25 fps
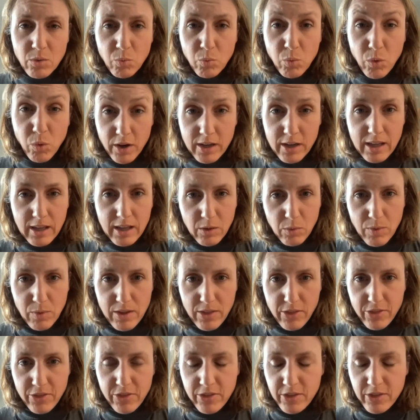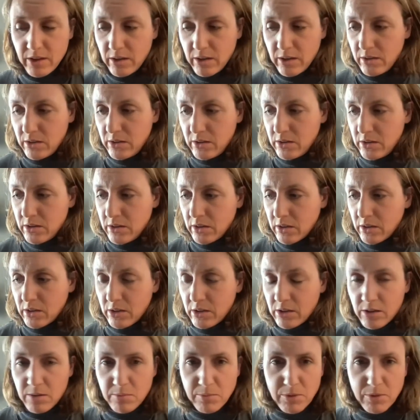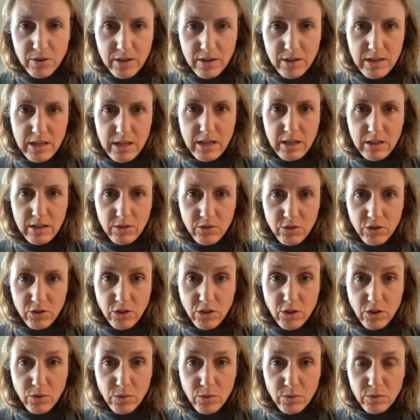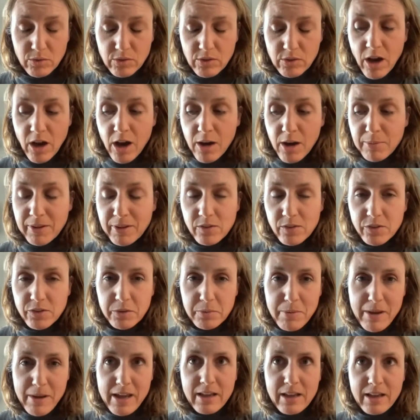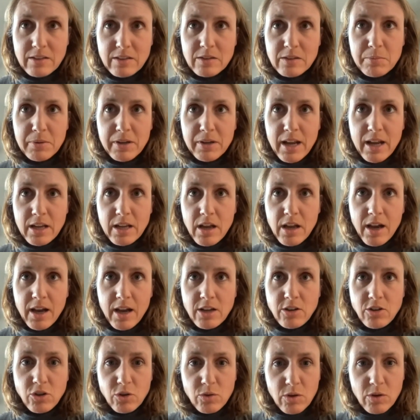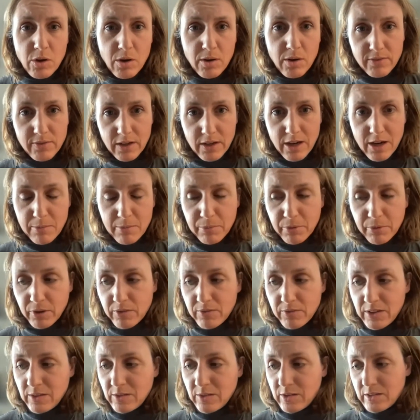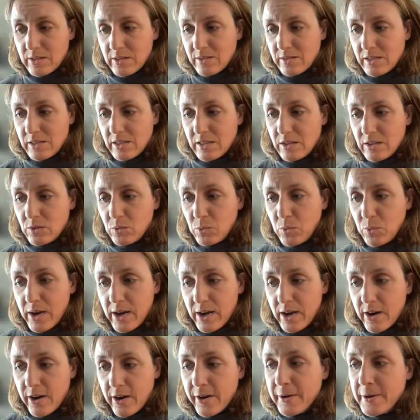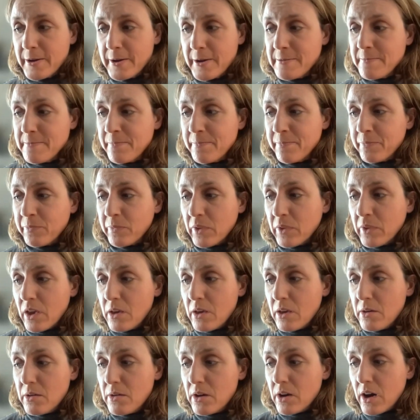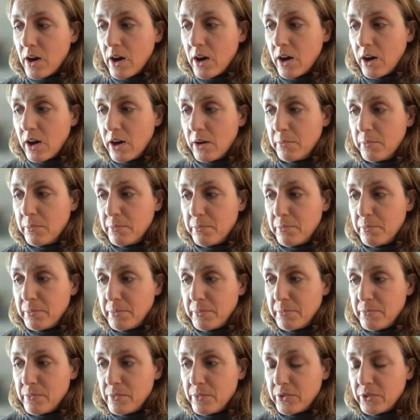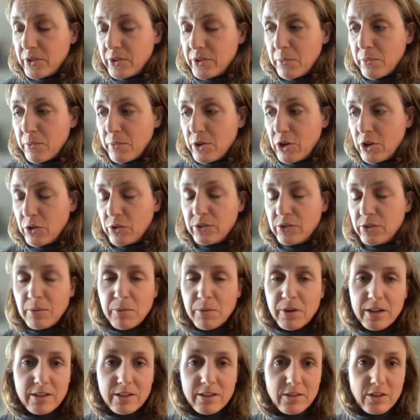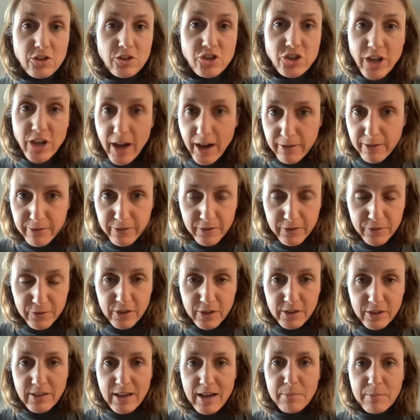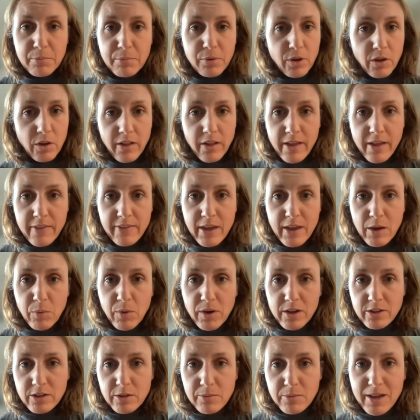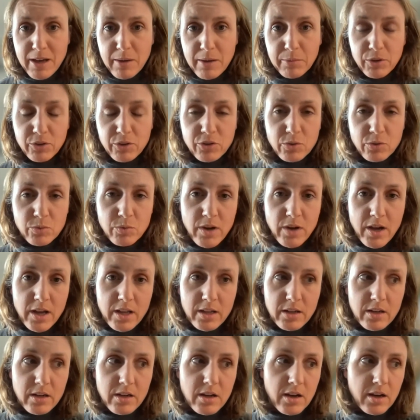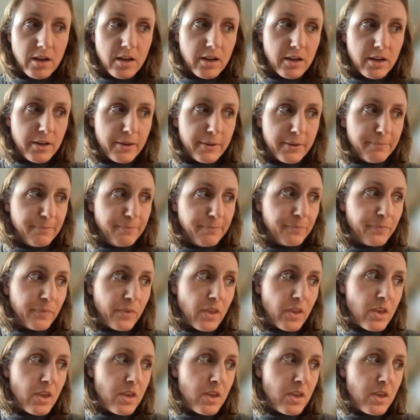working with the community to use common space, but I do know of a couple of instances where someone is a chef, for example, and they want to be able to run